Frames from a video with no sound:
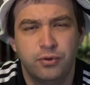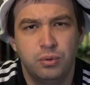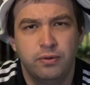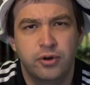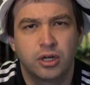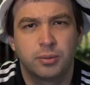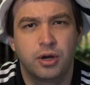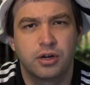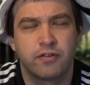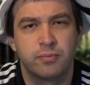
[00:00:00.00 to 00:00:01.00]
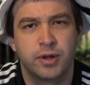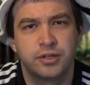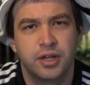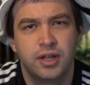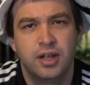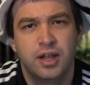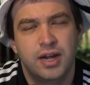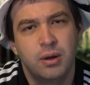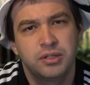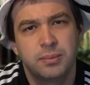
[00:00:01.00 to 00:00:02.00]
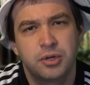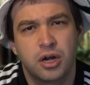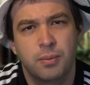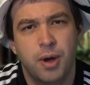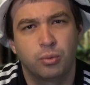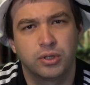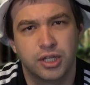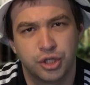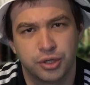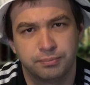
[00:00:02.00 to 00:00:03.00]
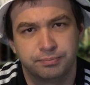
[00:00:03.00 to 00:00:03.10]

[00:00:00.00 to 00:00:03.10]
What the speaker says: food, we've talked about government. Now it's time to talk about religion.